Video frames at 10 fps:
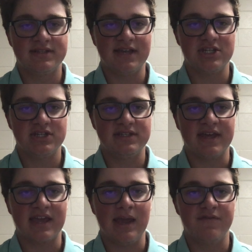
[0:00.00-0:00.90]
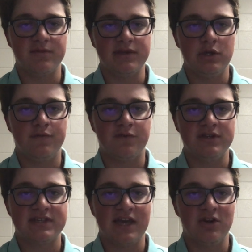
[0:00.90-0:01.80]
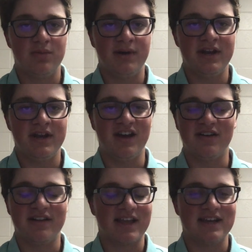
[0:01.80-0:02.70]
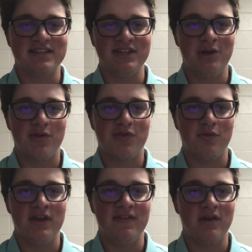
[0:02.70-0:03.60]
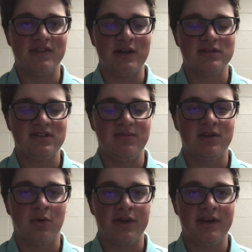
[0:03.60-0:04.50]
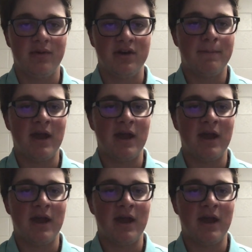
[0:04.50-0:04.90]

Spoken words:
sanctions that came from the Hugh Freeze scandal, but like I said, year 3, and they don't seem to be going anywhere.